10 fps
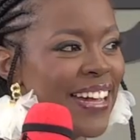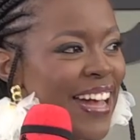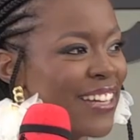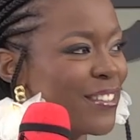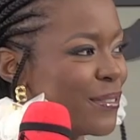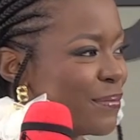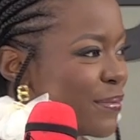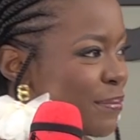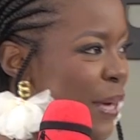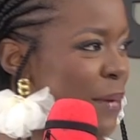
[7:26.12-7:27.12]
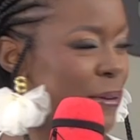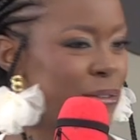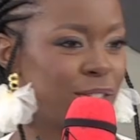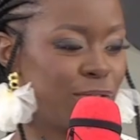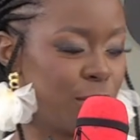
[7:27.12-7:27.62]
I had a baby who
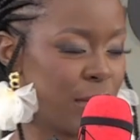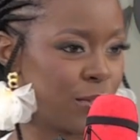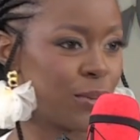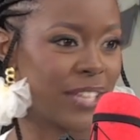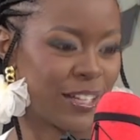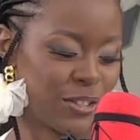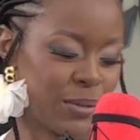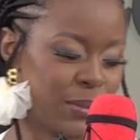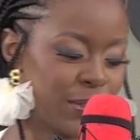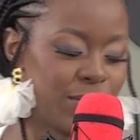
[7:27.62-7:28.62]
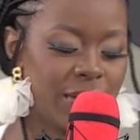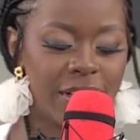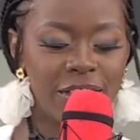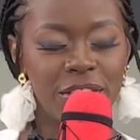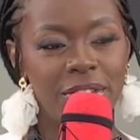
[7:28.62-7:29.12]
was a few months old actually when we were shooting
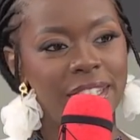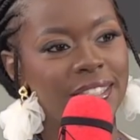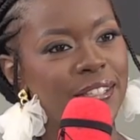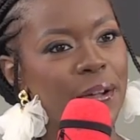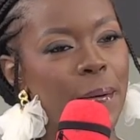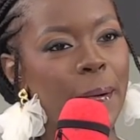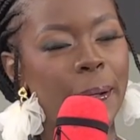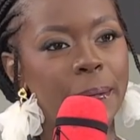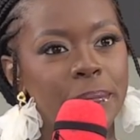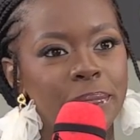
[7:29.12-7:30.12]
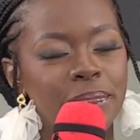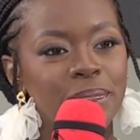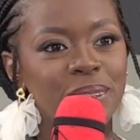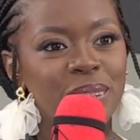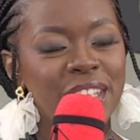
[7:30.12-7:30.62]
Country Queen. So um
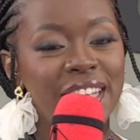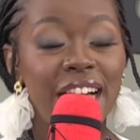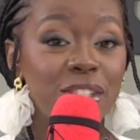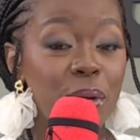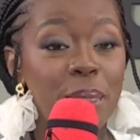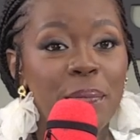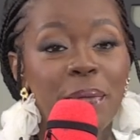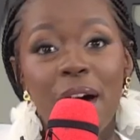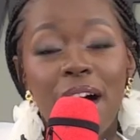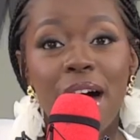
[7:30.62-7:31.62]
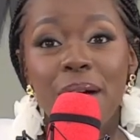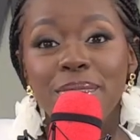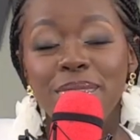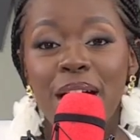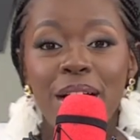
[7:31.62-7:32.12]
yeah, so I'm a
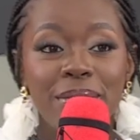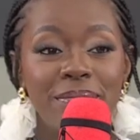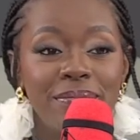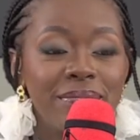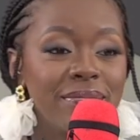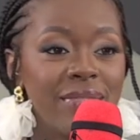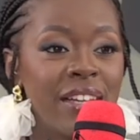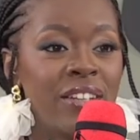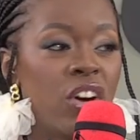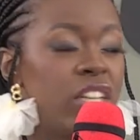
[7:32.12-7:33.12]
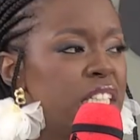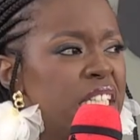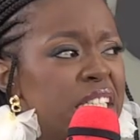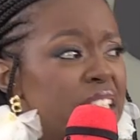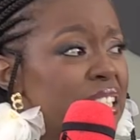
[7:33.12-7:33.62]
mom. I'm an
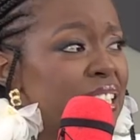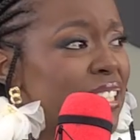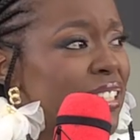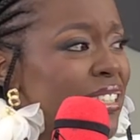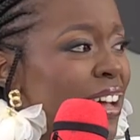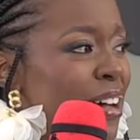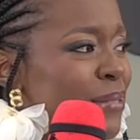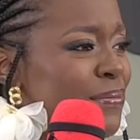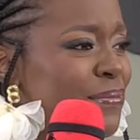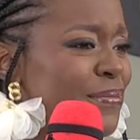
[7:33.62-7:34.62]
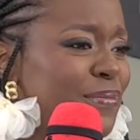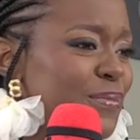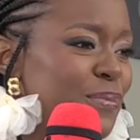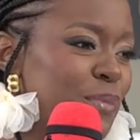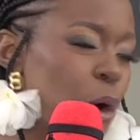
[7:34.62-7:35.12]
artist. Um,
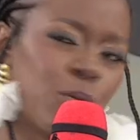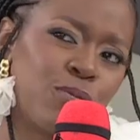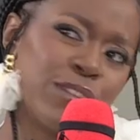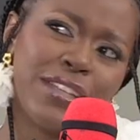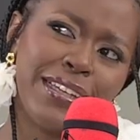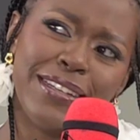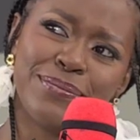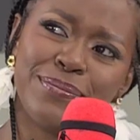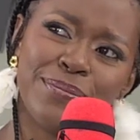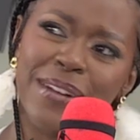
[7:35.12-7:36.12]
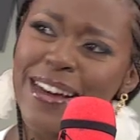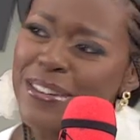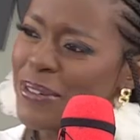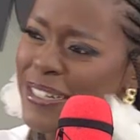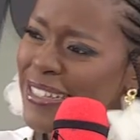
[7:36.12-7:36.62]
hopefully, kind
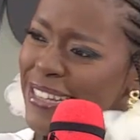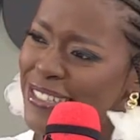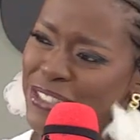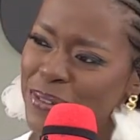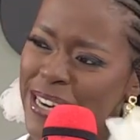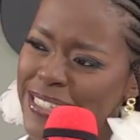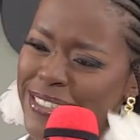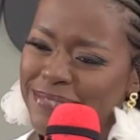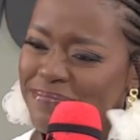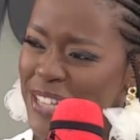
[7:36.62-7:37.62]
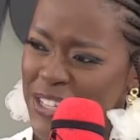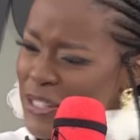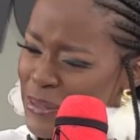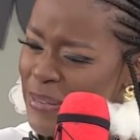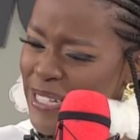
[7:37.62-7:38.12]
of want to get into writing a
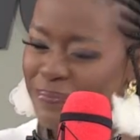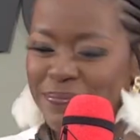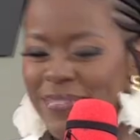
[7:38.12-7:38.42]
little bit.